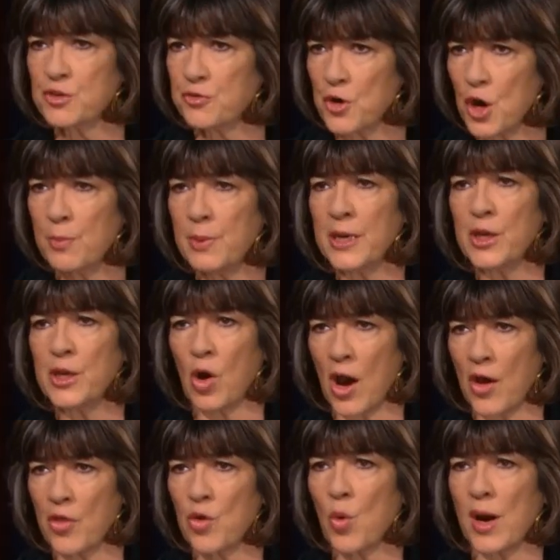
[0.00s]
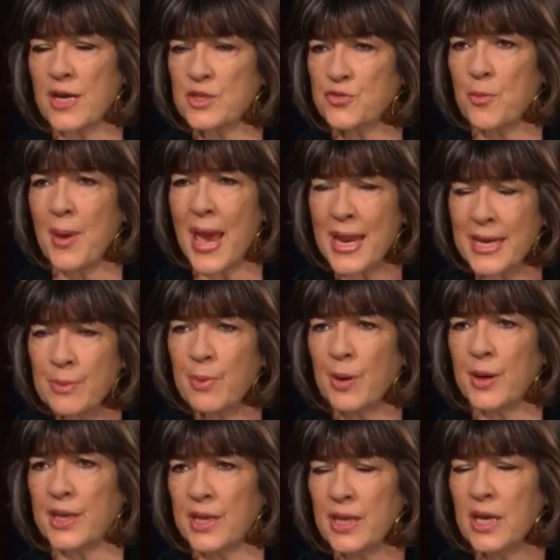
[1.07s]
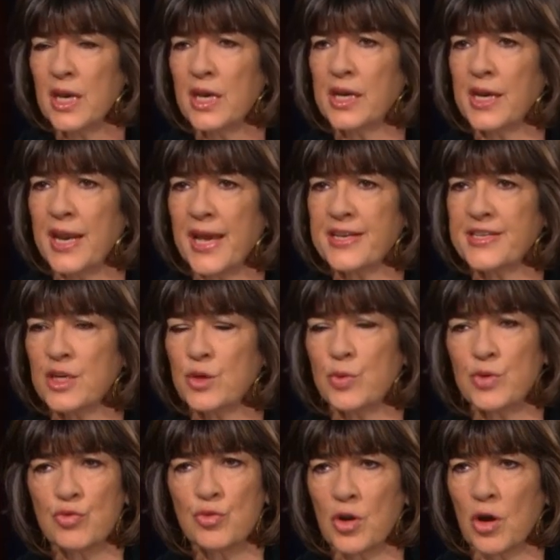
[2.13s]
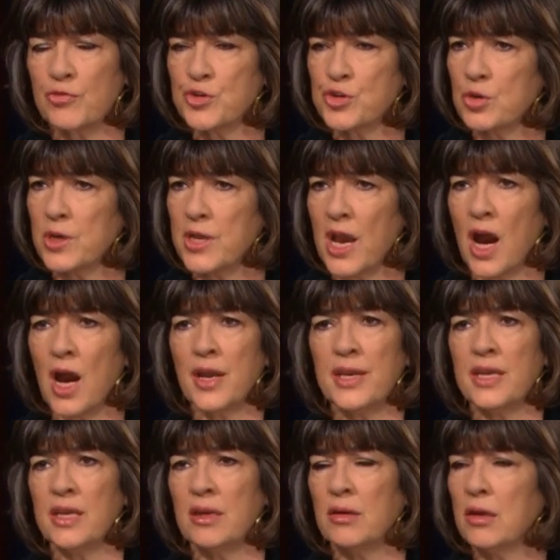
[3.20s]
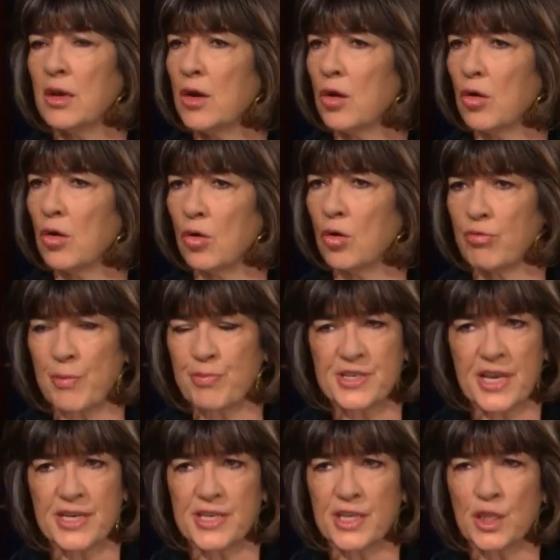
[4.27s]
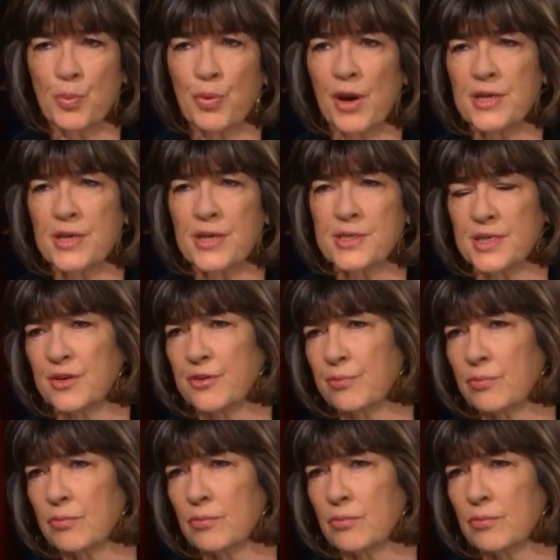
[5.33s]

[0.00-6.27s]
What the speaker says: verbally or otherwise, from anybody connected with Rudolph Giuliani or representing the president.